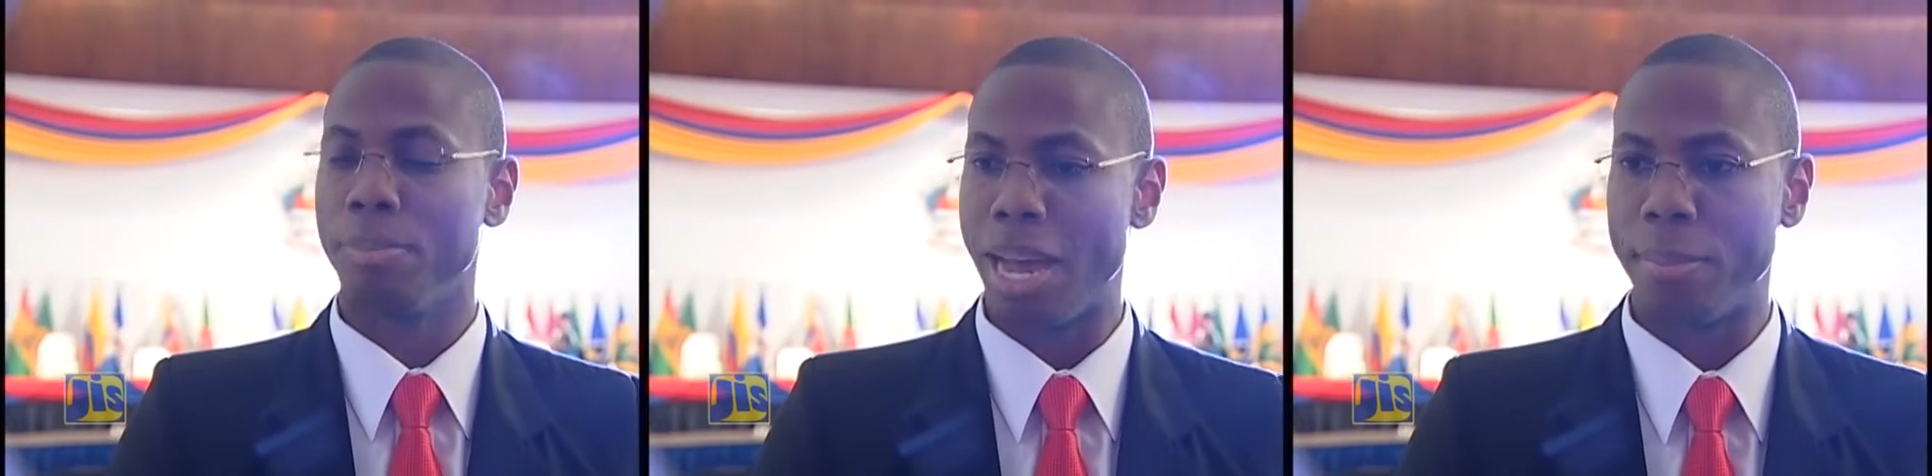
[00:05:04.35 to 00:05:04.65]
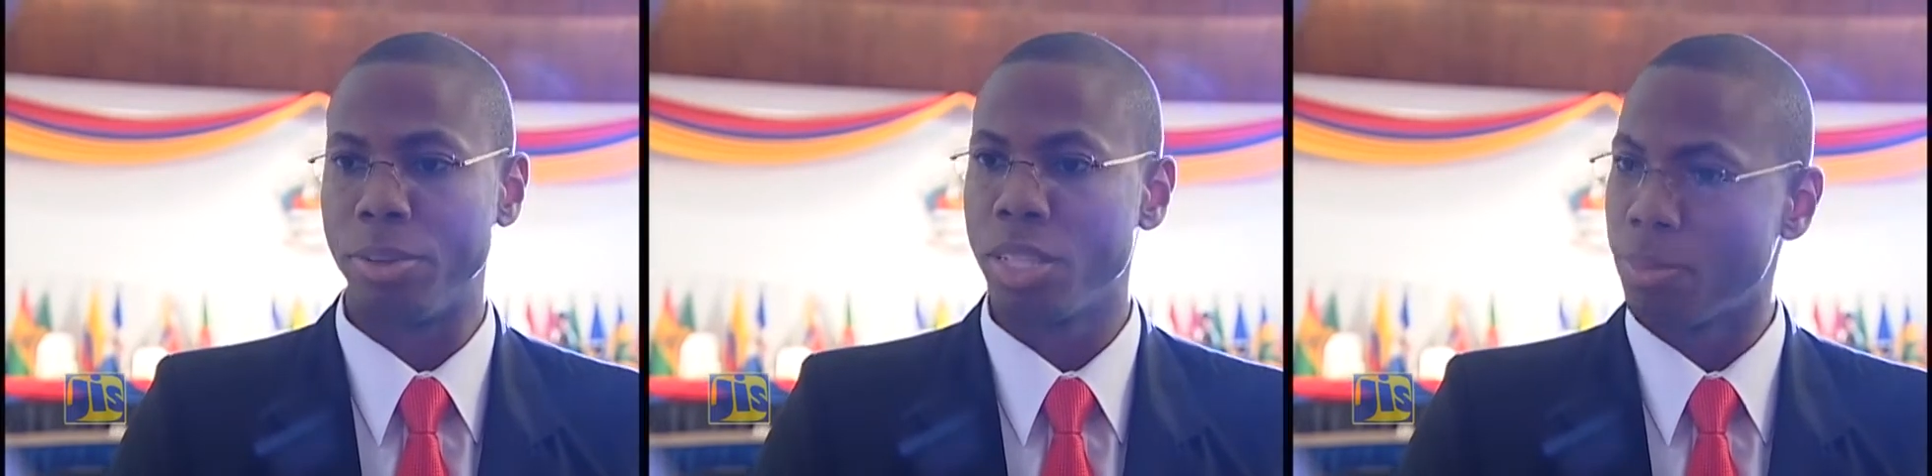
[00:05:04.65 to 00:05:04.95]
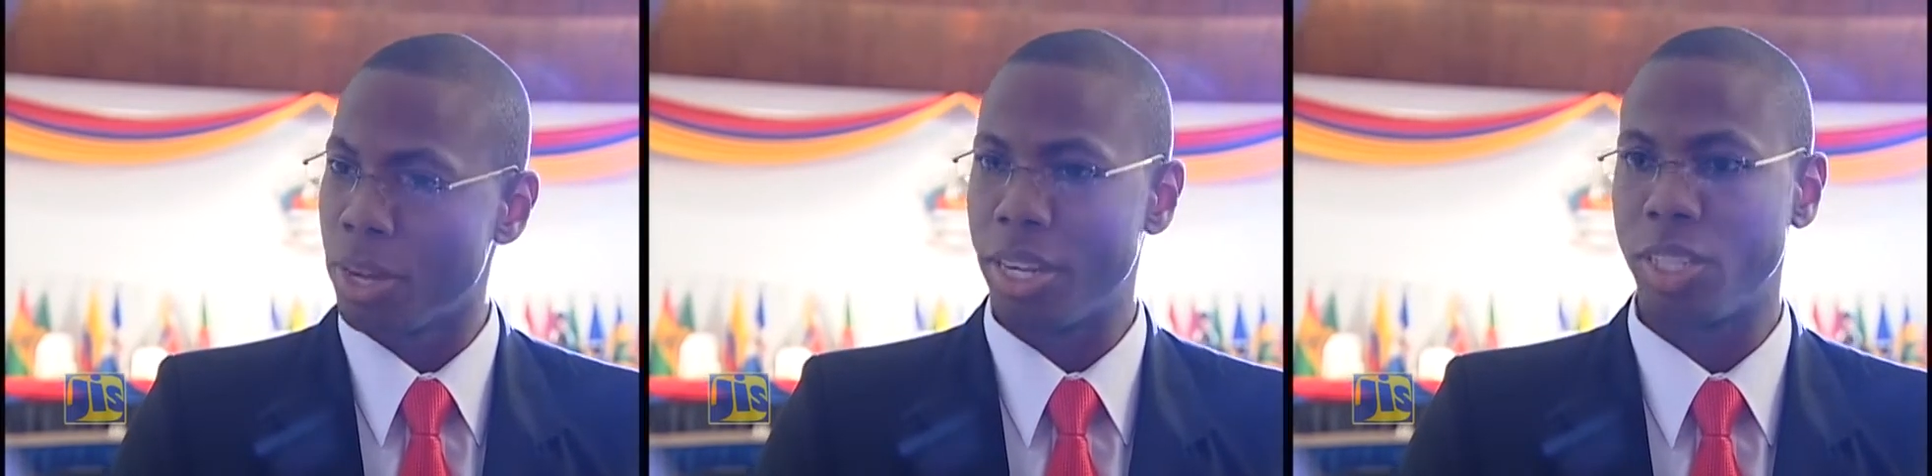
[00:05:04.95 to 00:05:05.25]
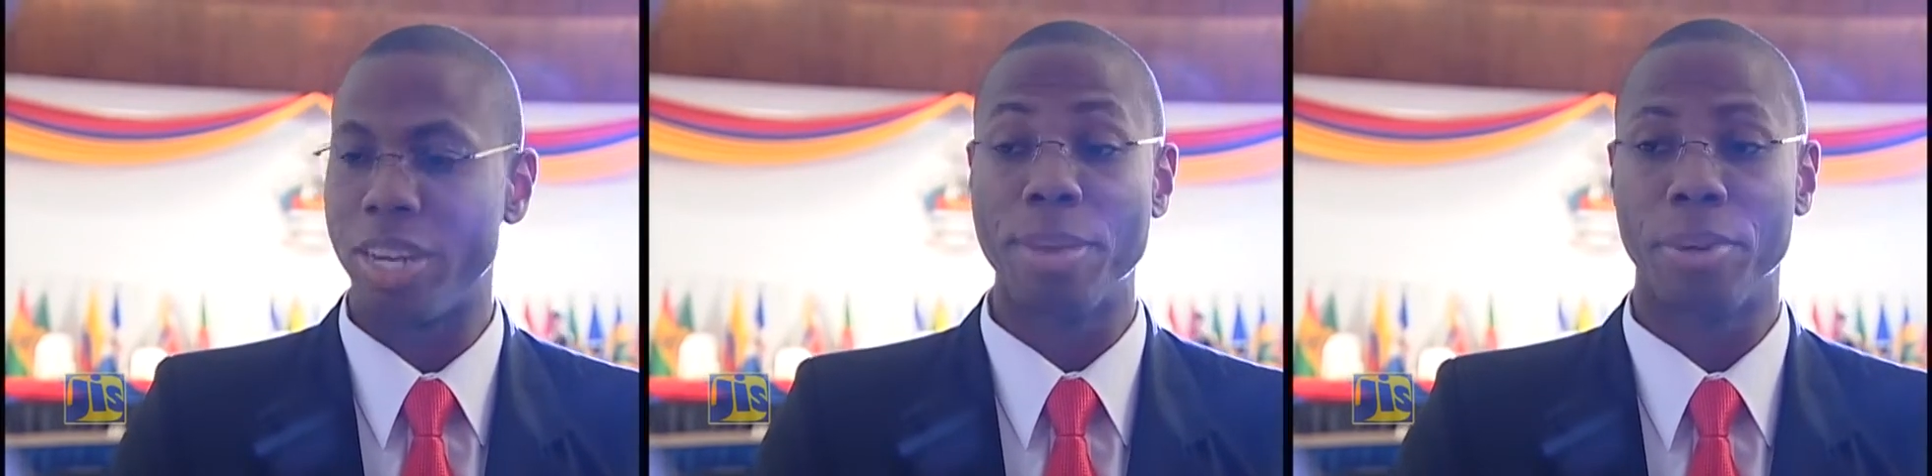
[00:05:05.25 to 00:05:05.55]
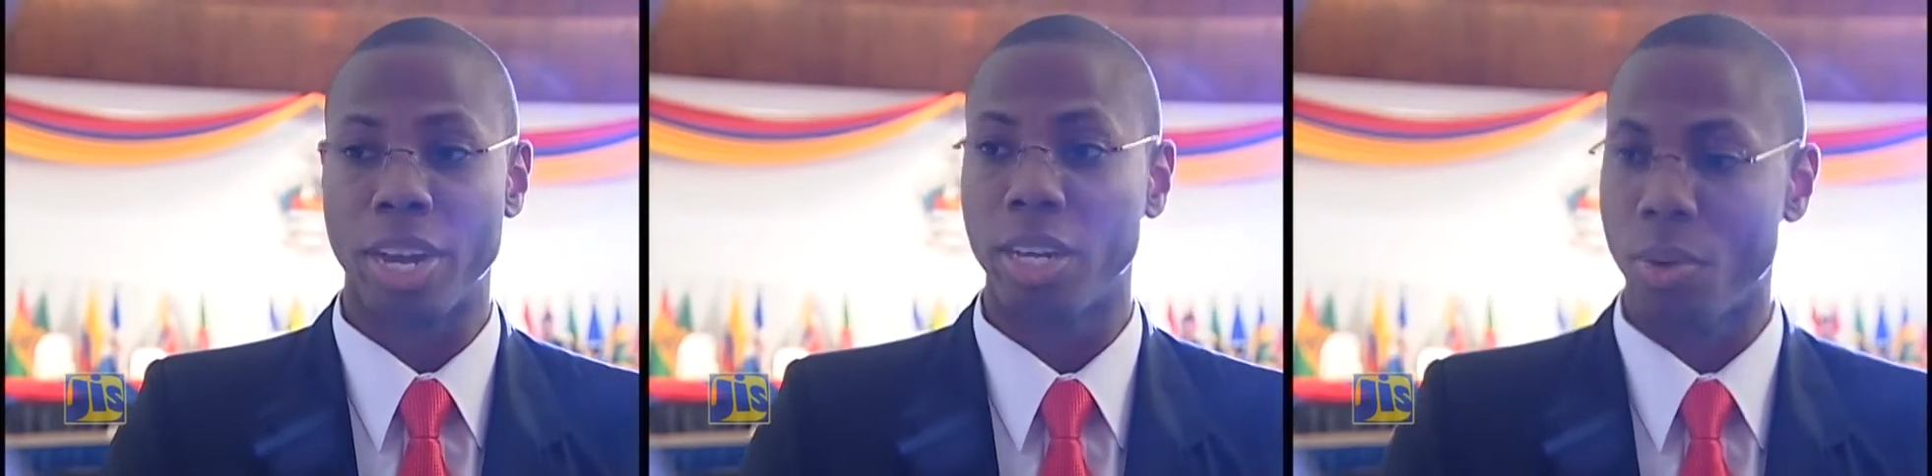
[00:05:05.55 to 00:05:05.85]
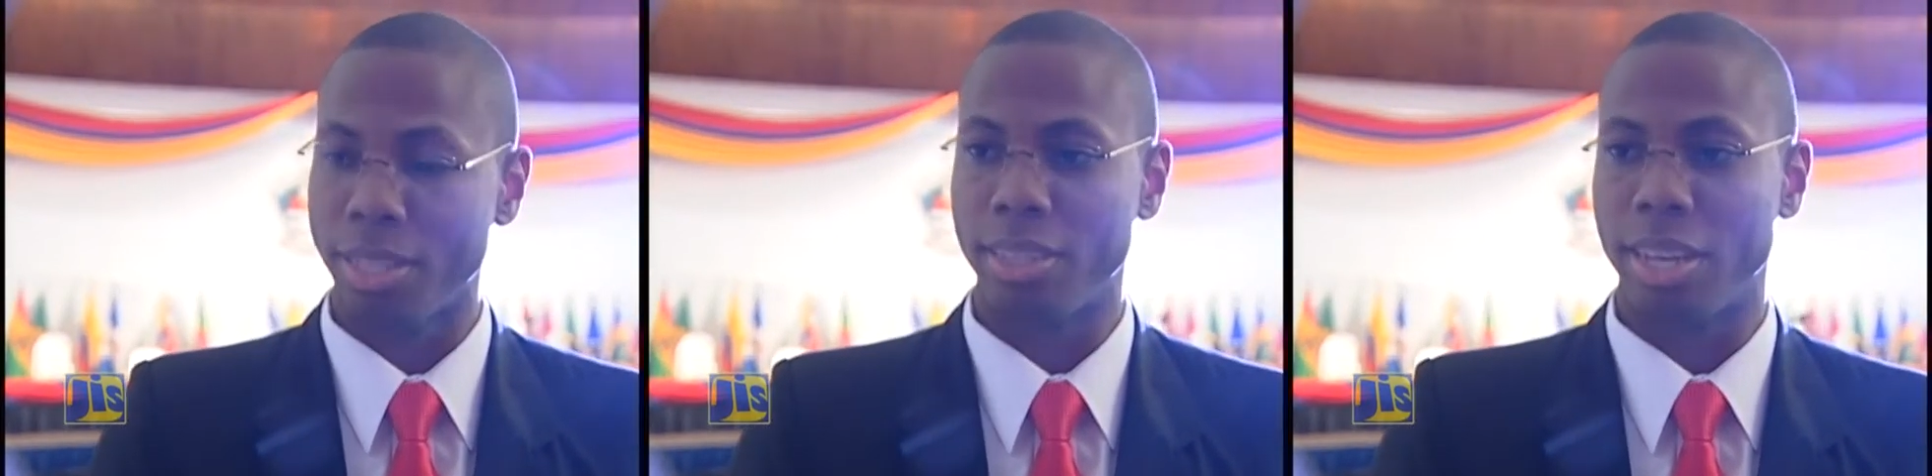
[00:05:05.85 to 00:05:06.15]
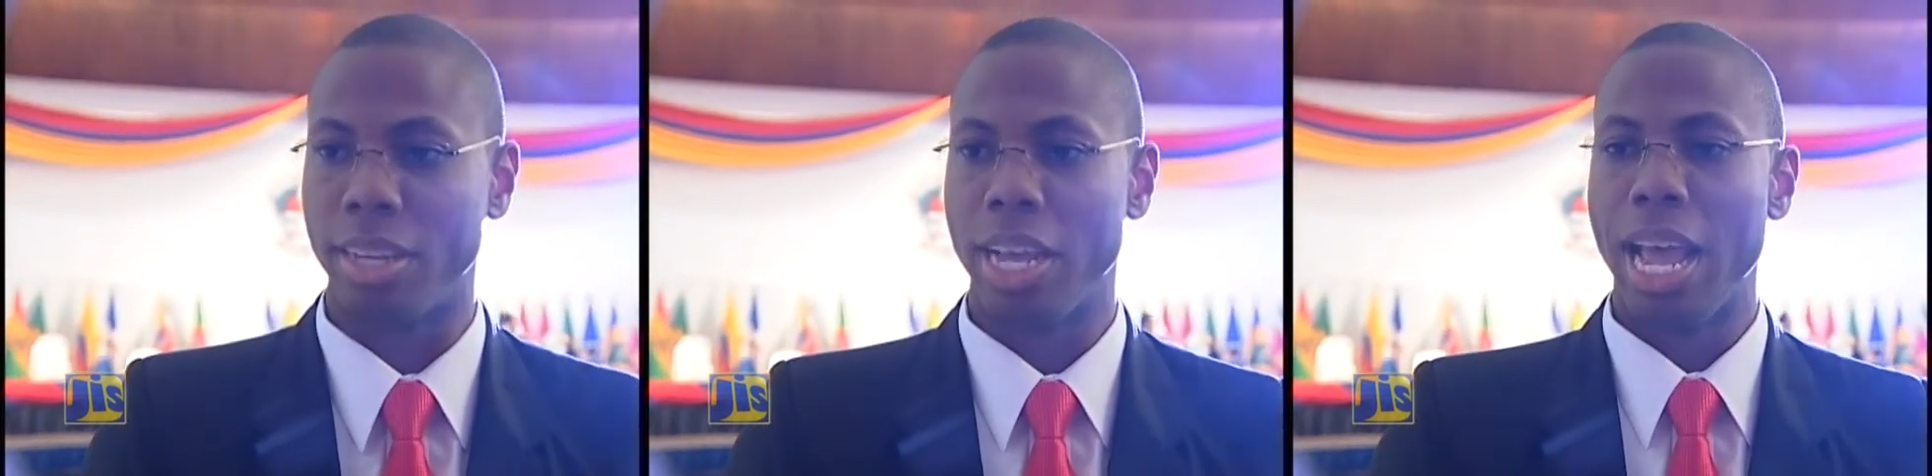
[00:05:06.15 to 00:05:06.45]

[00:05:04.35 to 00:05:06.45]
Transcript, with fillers: Obama responded to the immigrant question.